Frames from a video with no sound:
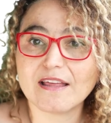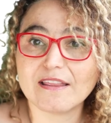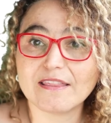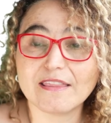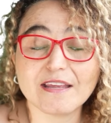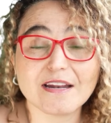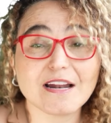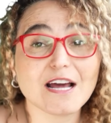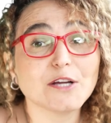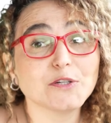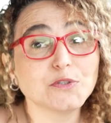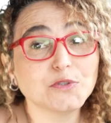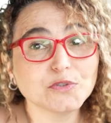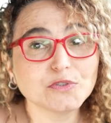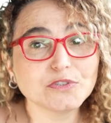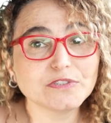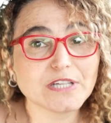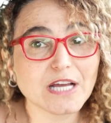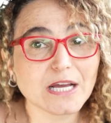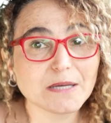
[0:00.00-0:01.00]
There are
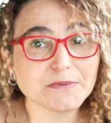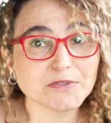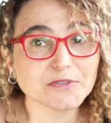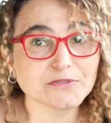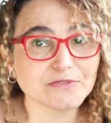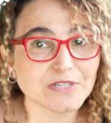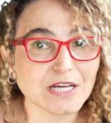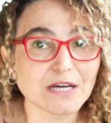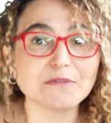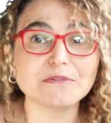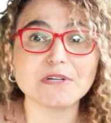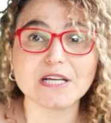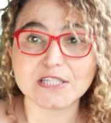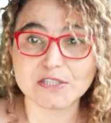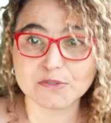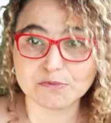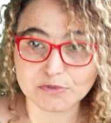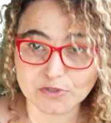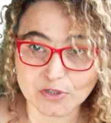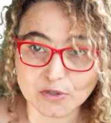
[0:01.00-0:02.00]
two types of noun
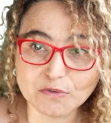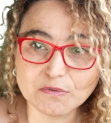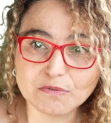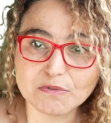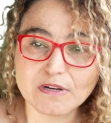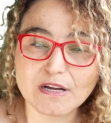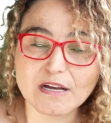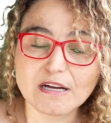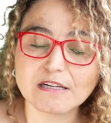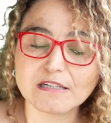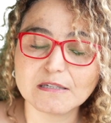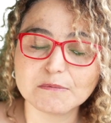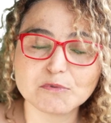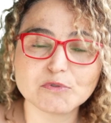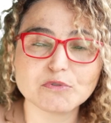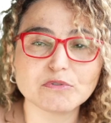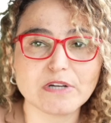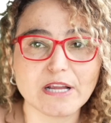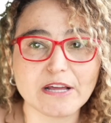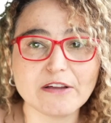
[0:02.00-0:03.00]
as we know, and I'm
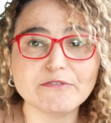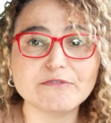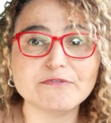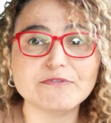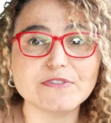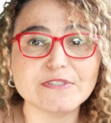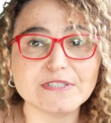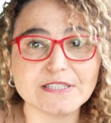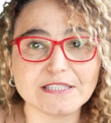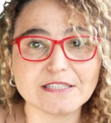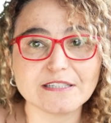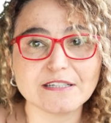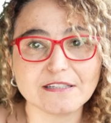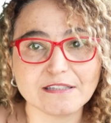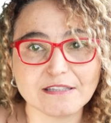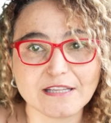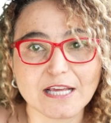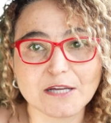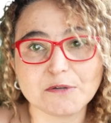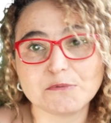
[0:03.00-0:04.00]
sure in every
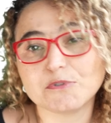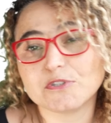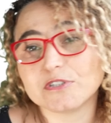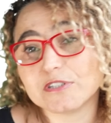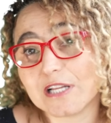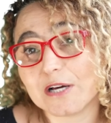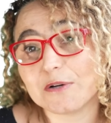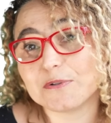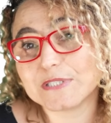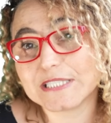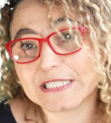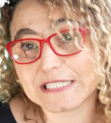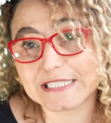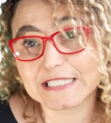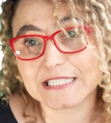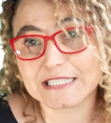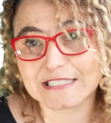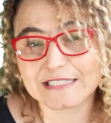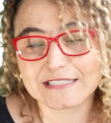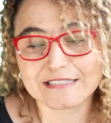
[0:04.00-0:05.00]
single language nouns
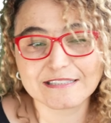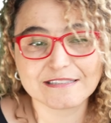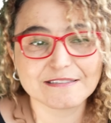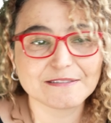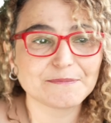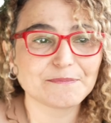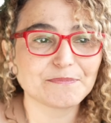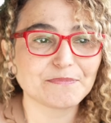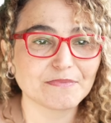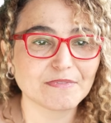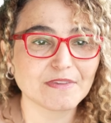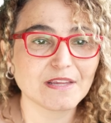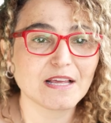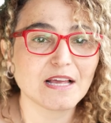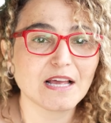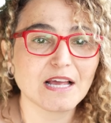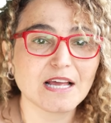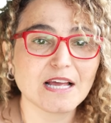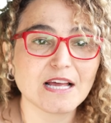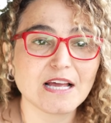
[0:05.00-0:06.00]
exist.
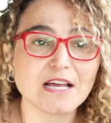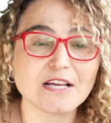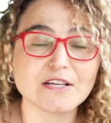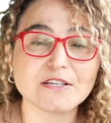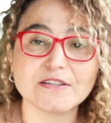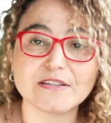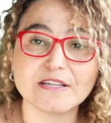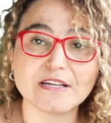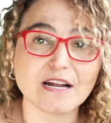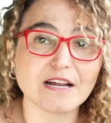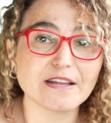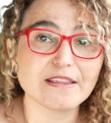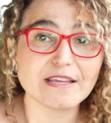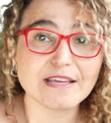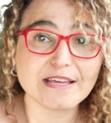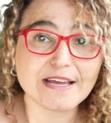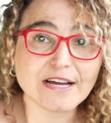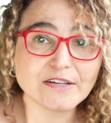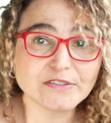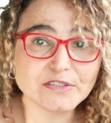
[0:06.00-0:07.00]
There are the
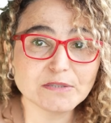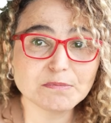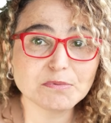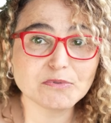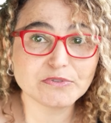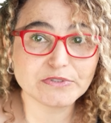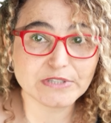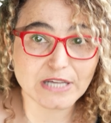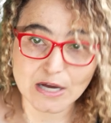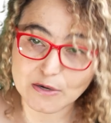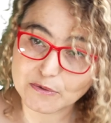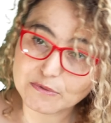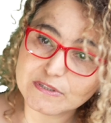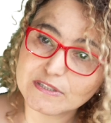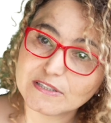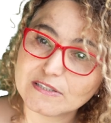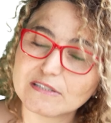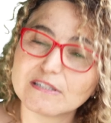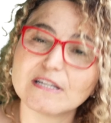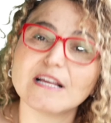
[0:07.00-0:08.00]
countable
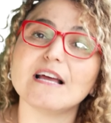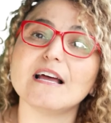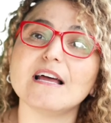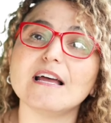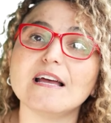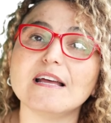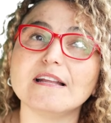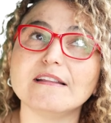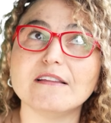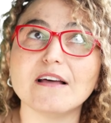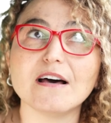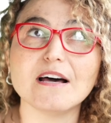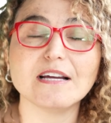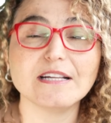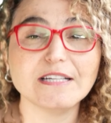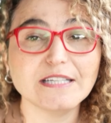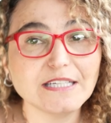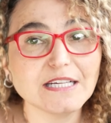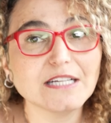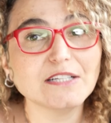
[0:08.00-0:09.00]
nouns, and the
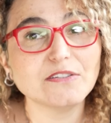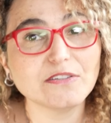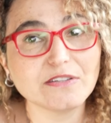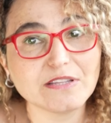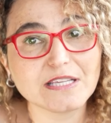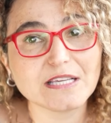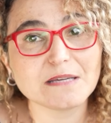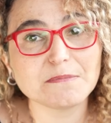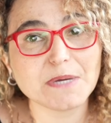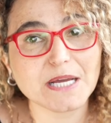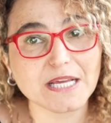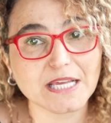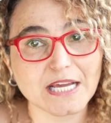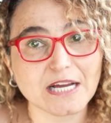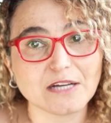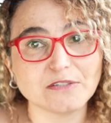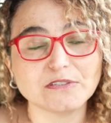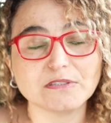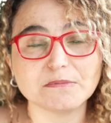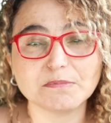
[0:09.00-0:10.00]
idea to think about
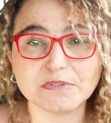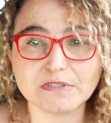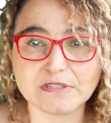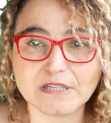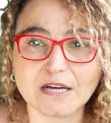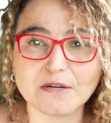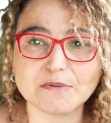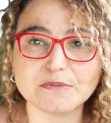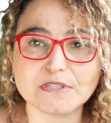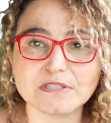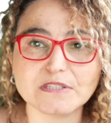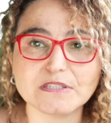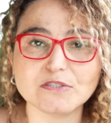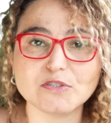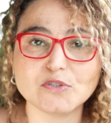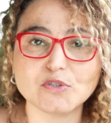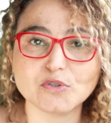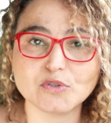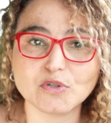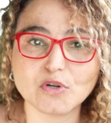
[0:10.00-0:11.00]
countable nouns is
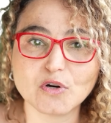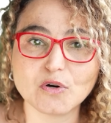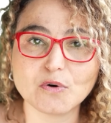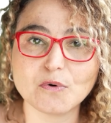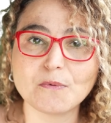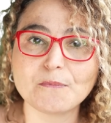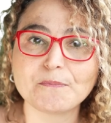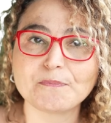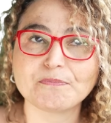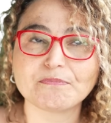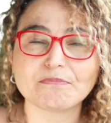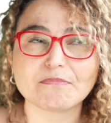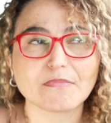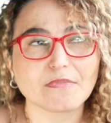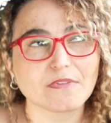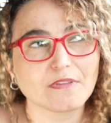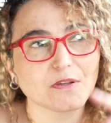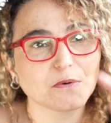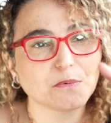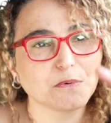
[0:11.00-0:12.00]
to go
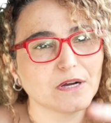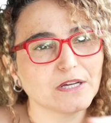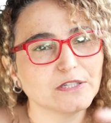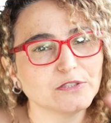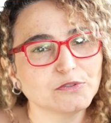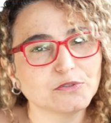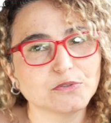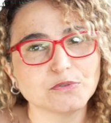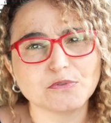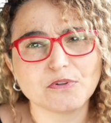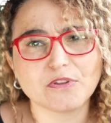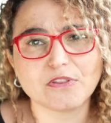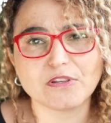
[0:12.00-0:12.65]
1, 2,